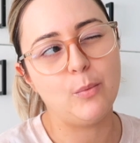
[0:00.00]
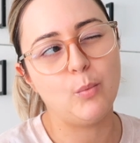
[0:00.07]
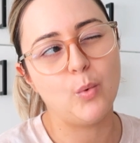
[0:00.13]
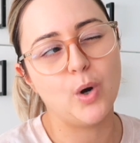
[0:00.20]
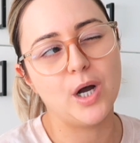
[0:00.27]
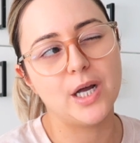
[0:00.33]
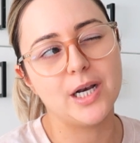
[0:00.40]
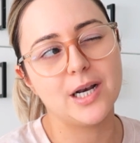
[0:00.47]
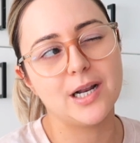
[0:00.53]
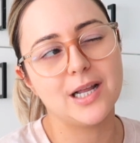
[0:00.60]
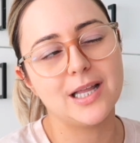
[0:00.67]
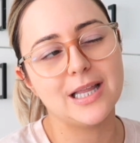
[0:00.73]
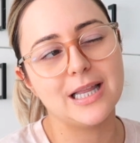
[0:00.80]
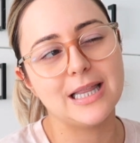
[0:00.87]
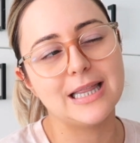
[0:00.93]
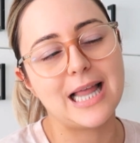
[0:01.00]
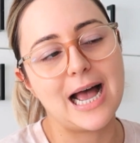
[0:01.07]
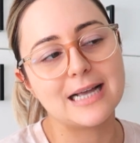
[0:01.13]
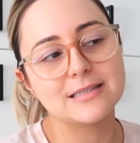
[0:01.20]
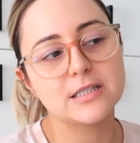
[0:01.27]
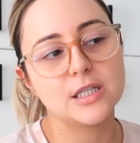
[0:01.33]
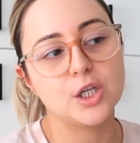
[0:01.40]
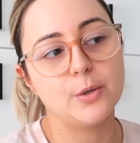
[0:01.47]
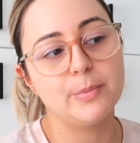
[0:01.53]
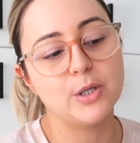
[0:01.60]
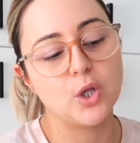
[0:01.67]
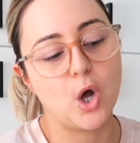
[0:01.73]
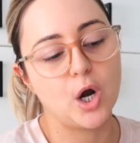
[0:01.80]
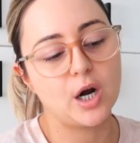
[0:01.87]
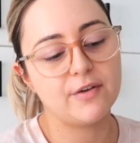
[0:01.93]
it would last a little bit
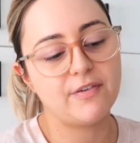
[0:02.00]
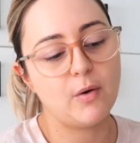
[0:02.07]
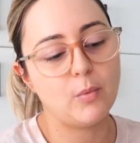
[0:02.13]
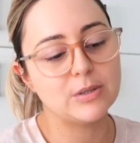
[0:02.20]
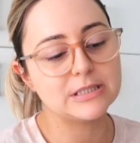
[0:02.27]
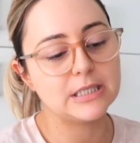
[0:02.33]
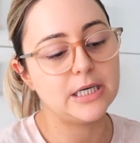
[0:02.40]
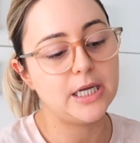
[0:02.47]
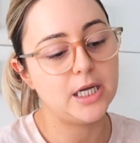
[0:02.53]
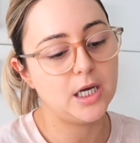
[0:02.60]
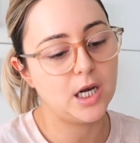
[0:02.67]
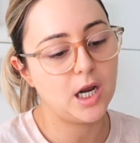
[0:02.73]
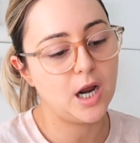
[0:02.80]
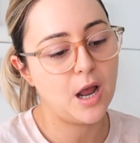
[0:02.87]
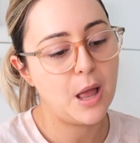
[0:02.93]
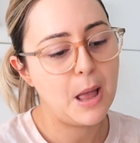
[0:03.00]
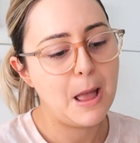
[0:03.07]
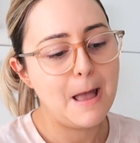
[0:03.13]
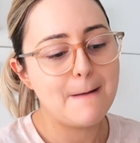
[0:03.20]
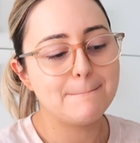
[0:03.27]
longer if I wasn't eating.